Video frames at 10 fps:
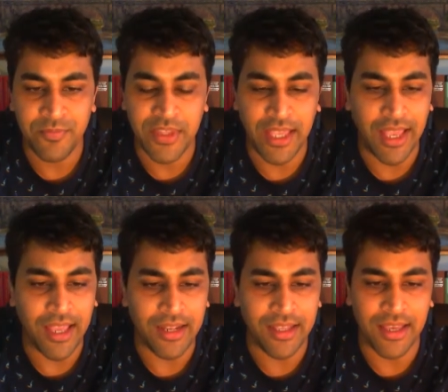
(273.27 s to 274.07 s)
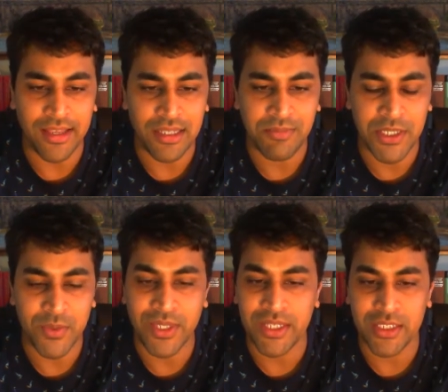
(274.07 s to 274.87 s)
the AND gate
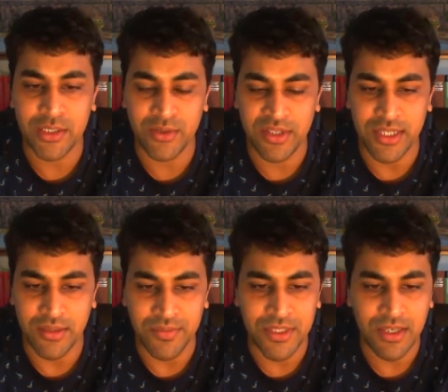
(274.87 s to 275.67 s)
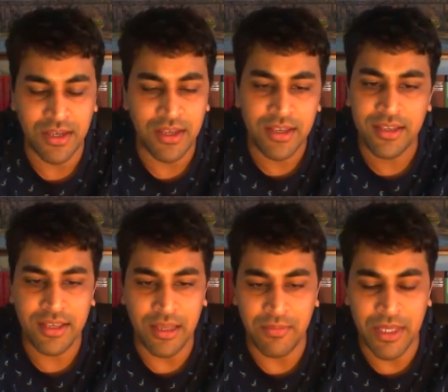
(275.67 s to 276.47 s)
between these two terms
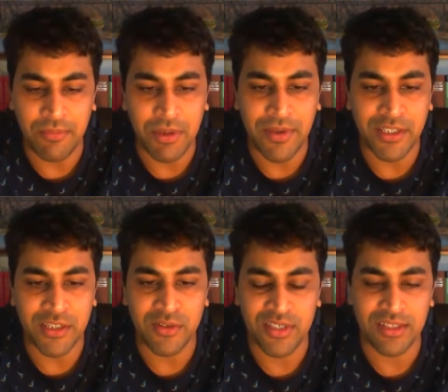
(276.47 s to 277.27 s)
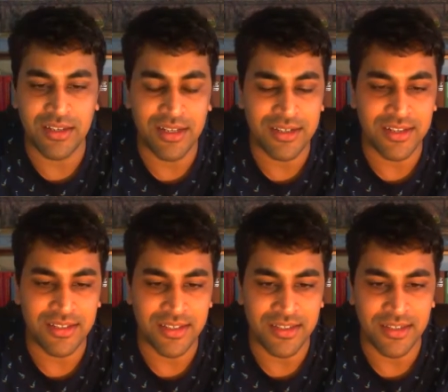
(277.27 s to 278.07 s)
can be implemented using 3
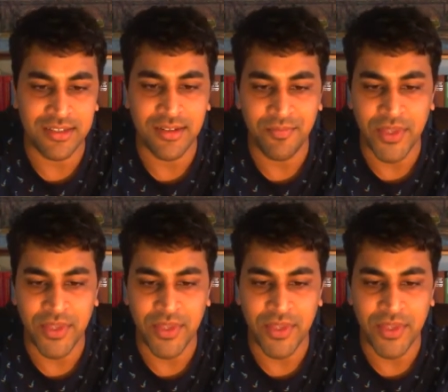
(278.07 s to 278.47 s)
transistors,